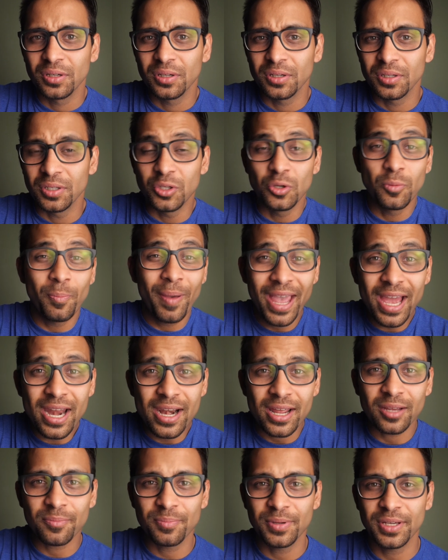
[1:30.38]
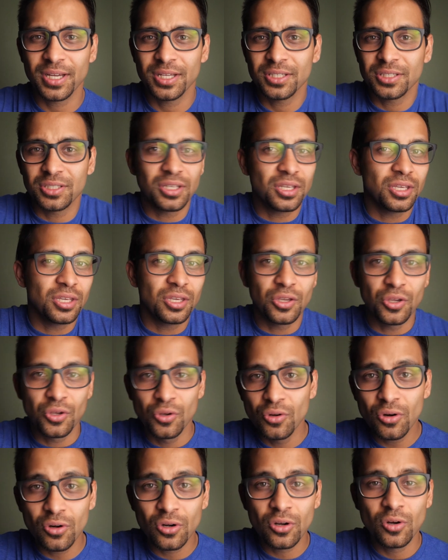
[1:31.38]
You panic because you
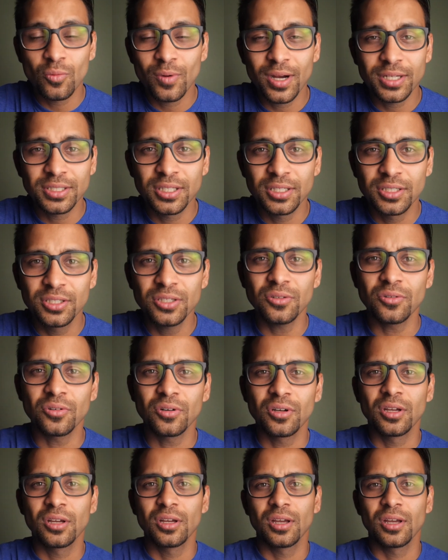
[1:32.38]
don't know what to do.